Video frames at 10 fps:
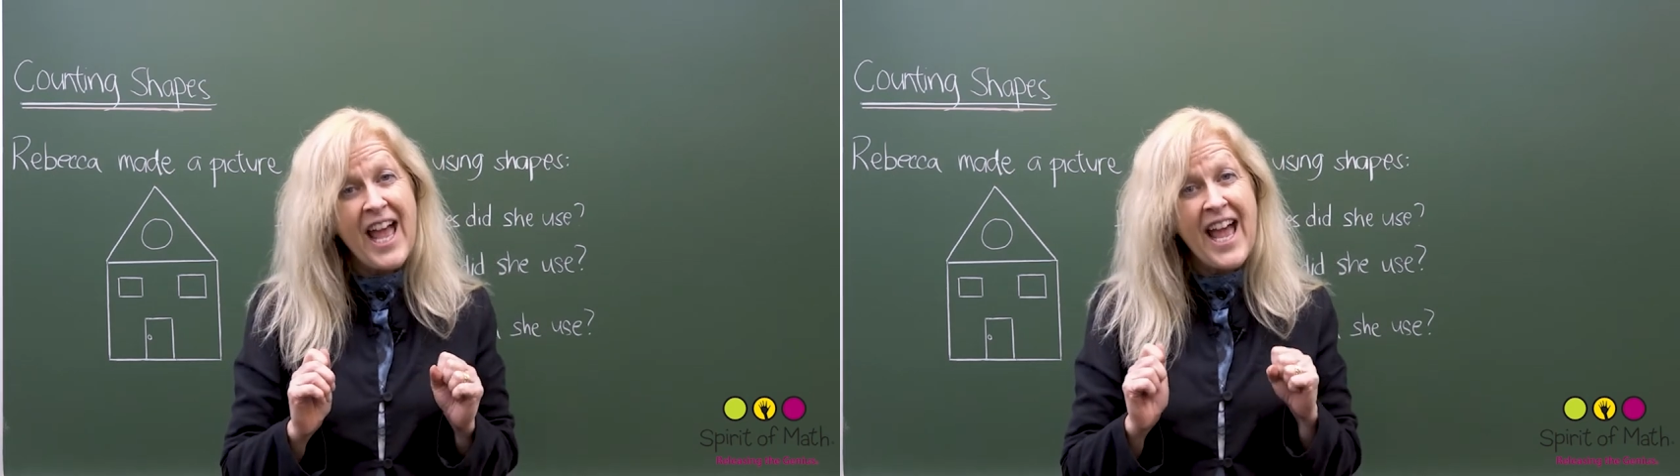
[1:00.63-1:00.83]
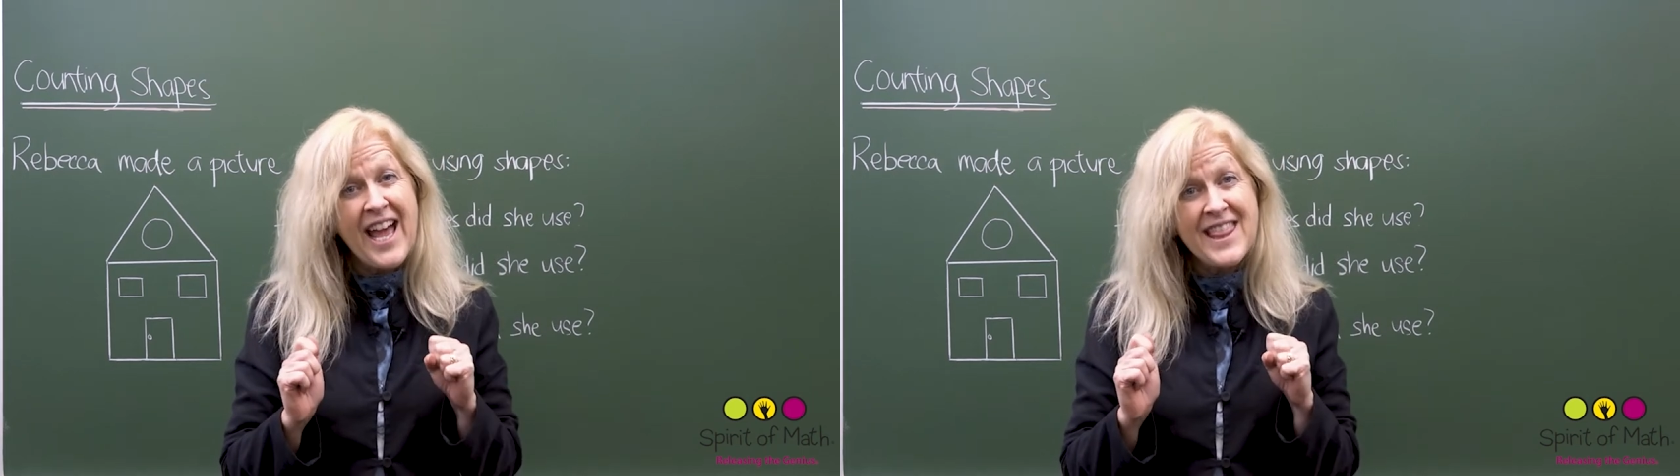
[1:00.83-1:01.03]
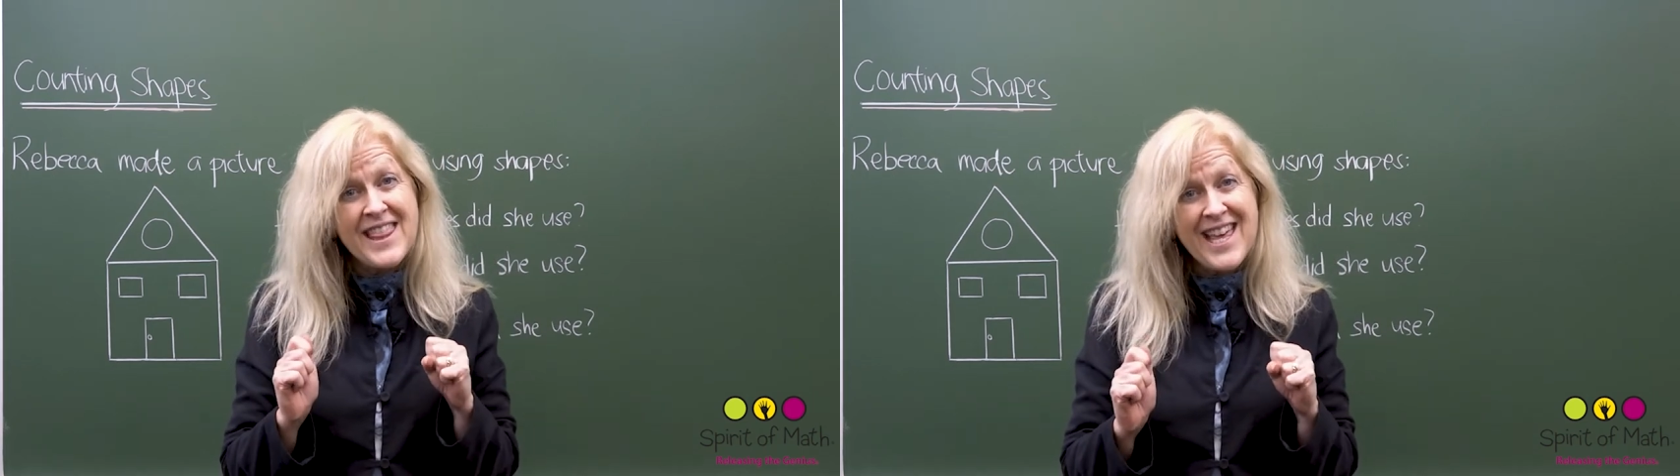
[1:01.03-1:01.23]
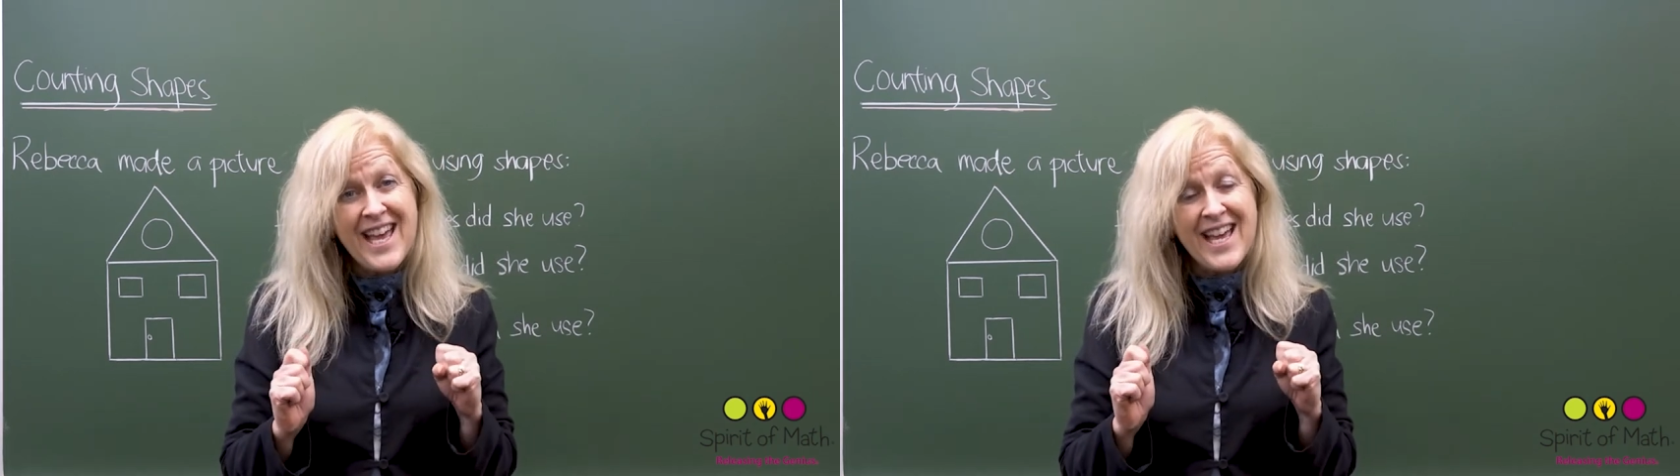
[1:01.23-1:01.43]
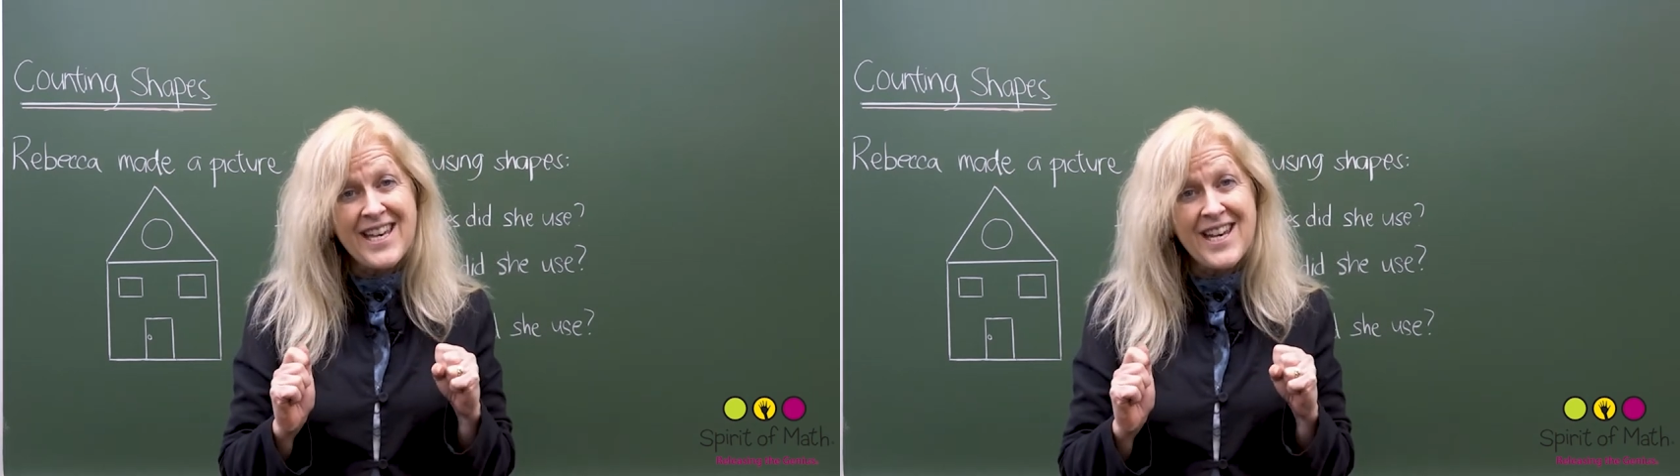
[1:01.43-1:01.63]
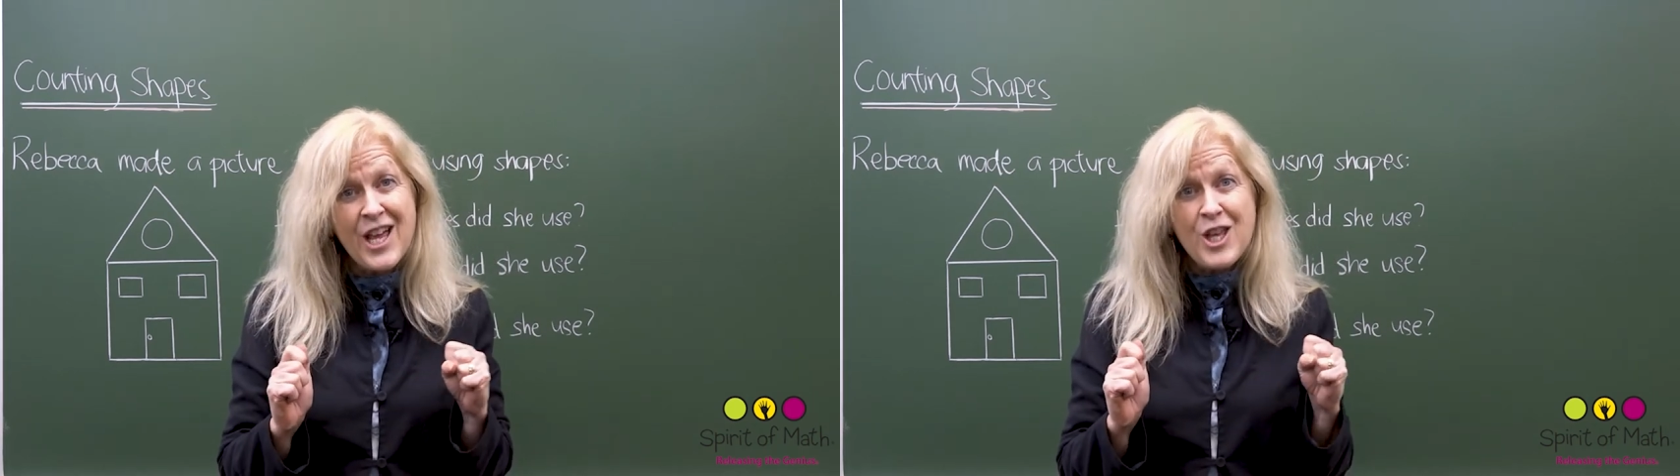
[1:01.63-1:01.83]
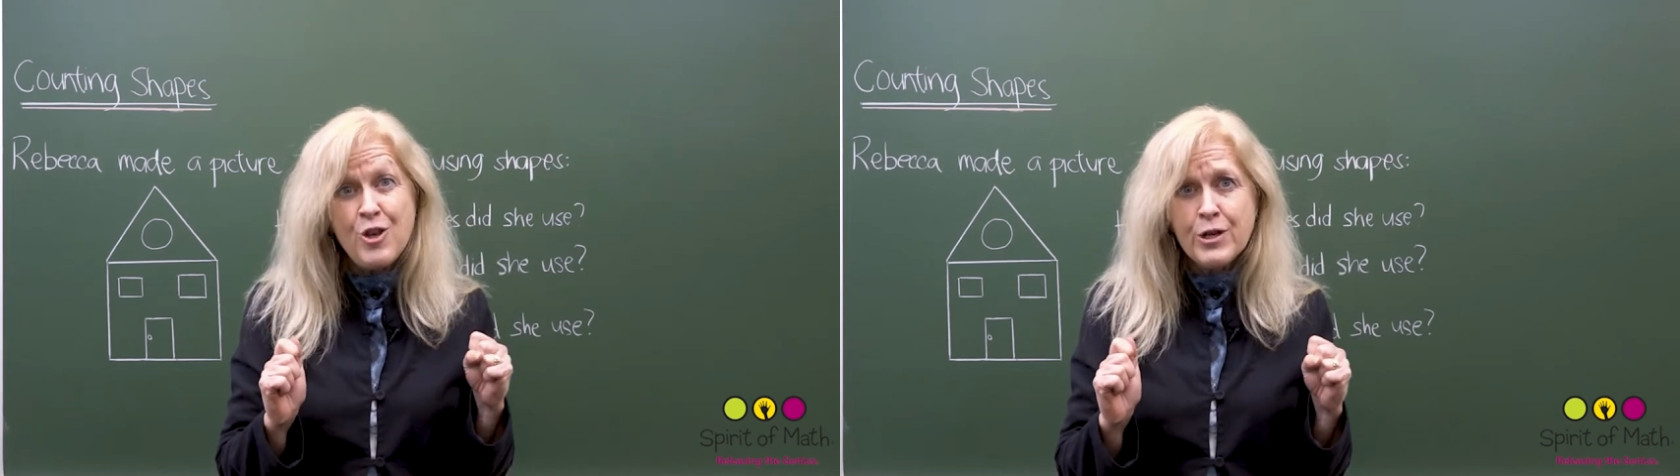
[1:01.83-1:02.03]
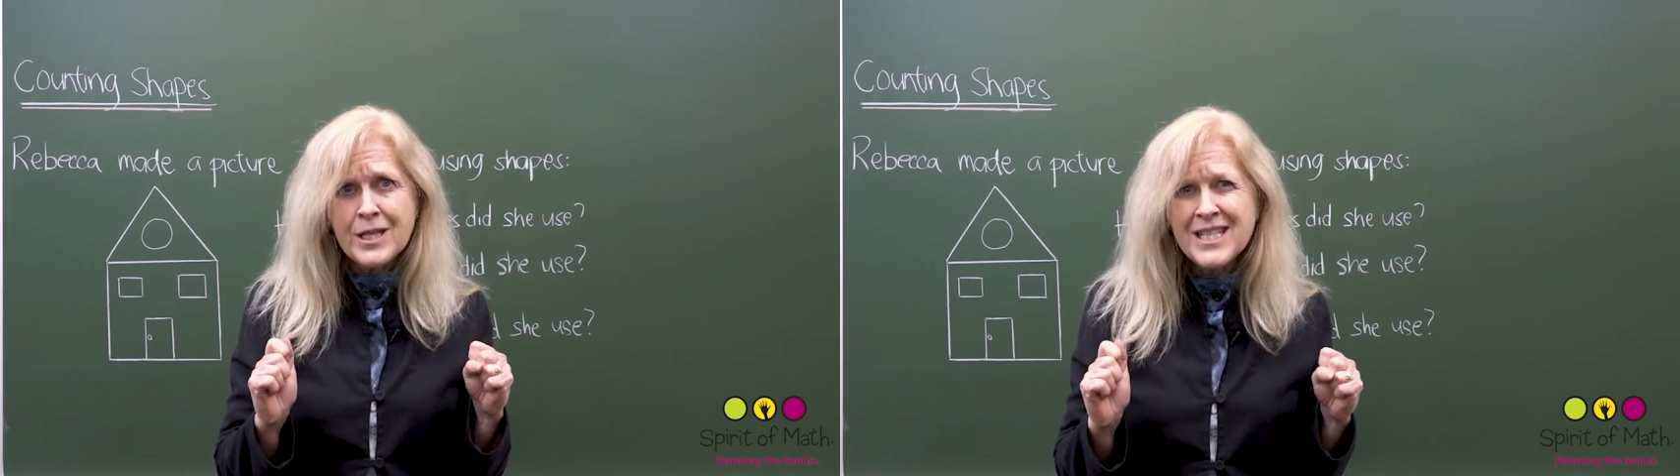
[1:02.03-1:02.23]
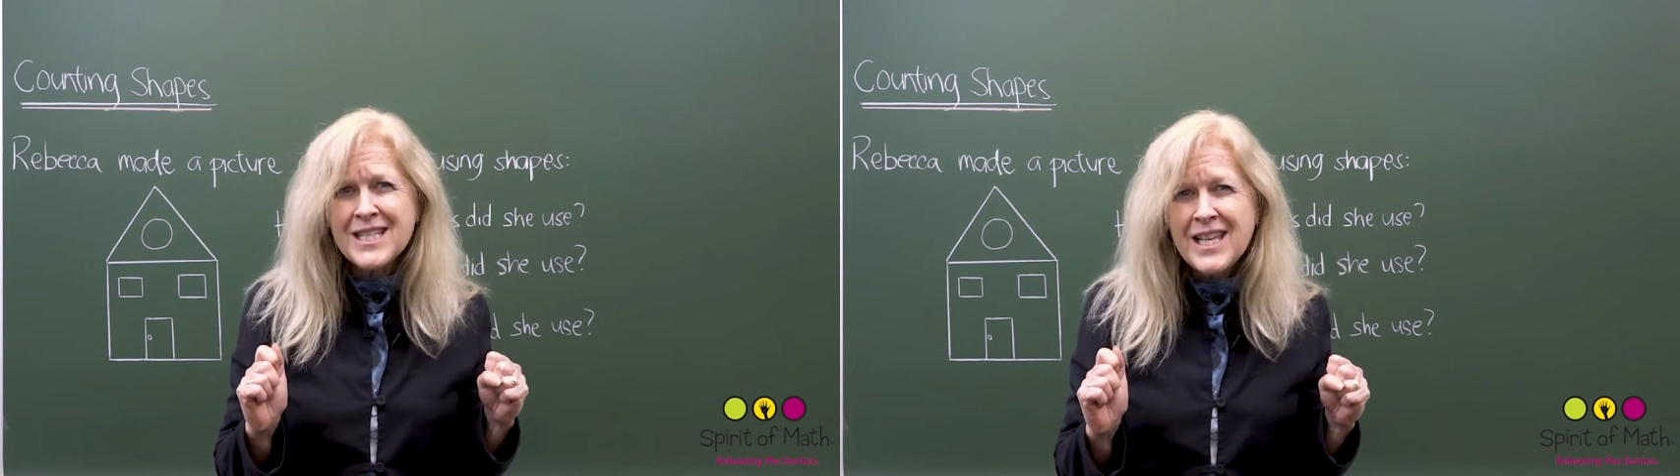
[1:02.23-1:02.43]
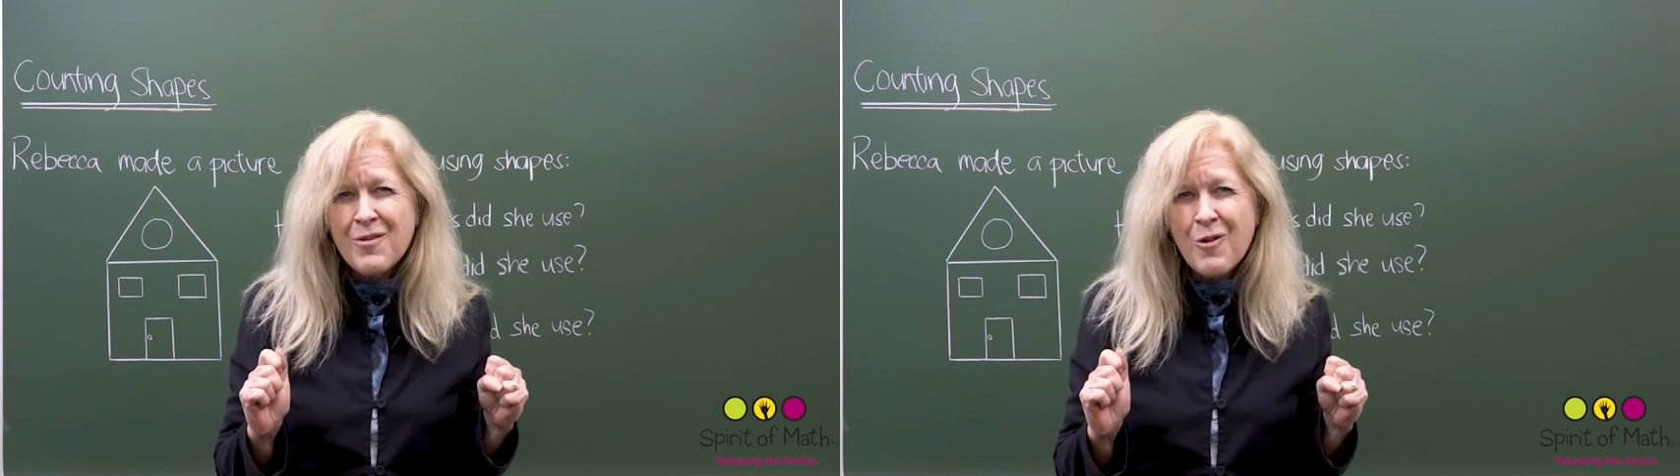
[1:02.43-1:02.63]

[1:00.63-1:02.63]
And then you can see